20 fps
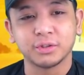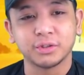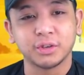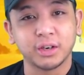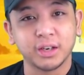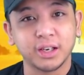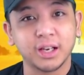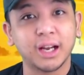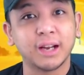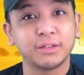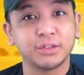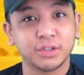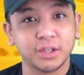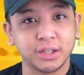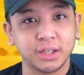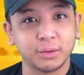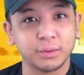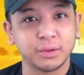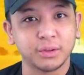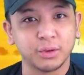starting off
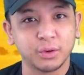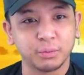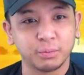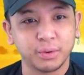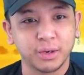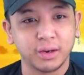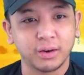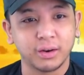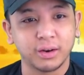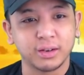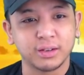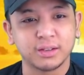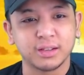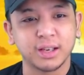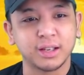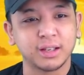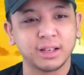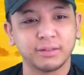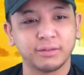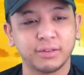shitty with no parents
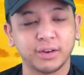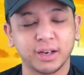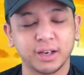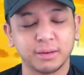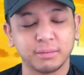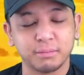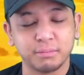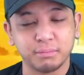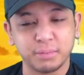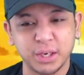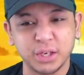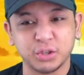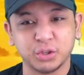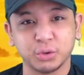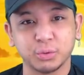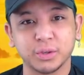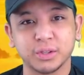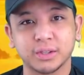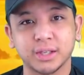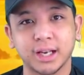and that fucking
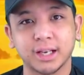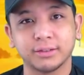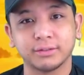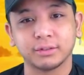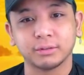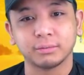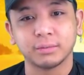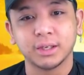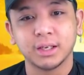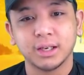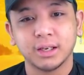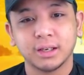Bijuu inside of him,